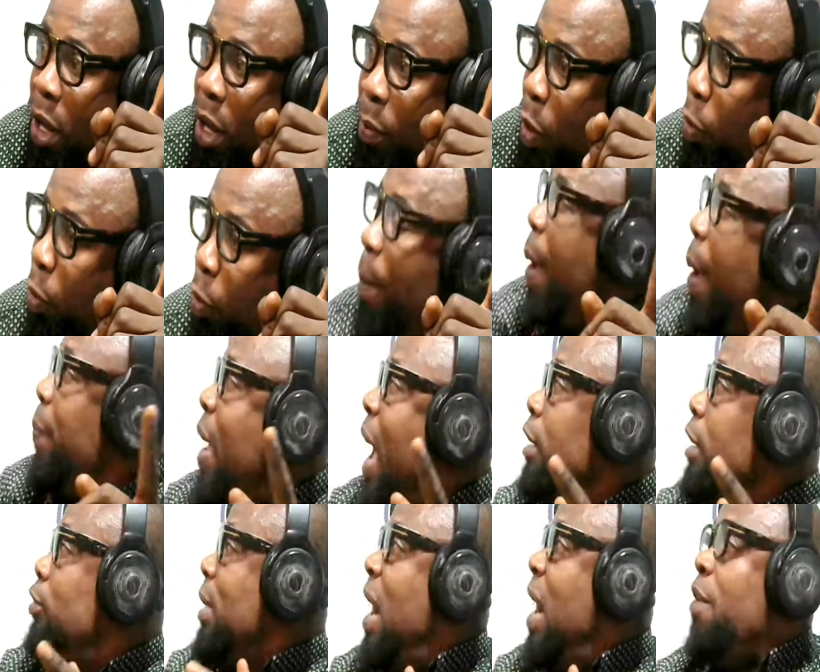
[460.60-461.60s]
Because the
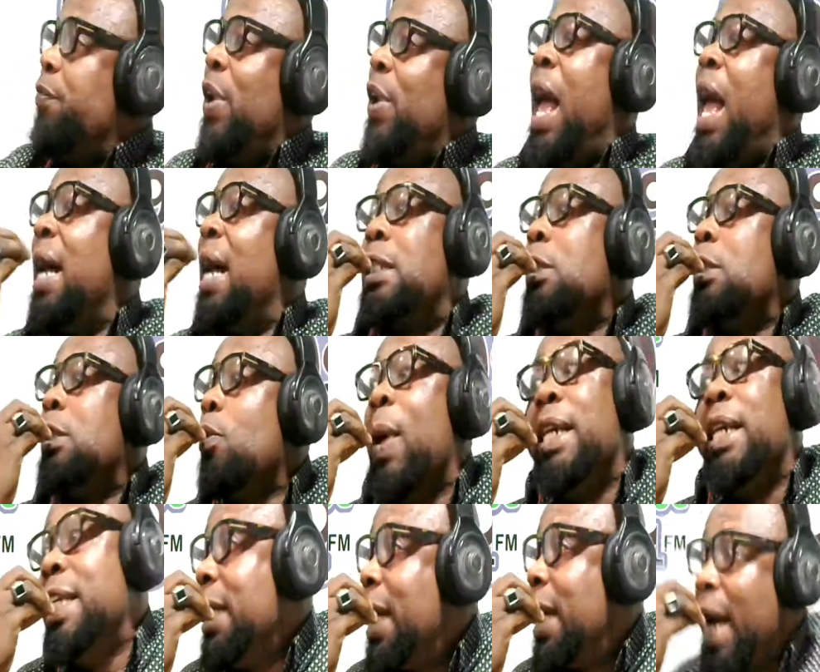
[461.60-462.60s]
agent Africa has a super
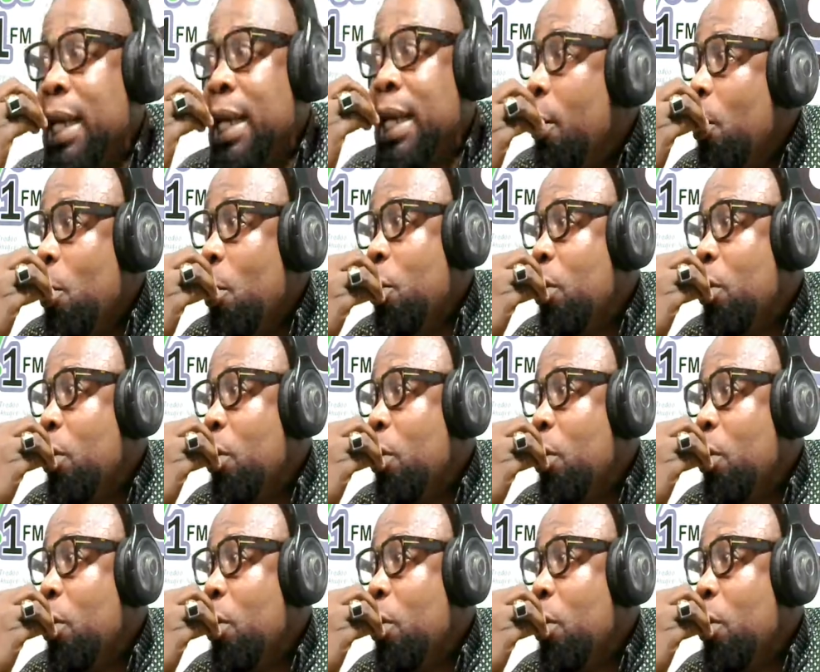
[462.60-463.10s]
didica crow.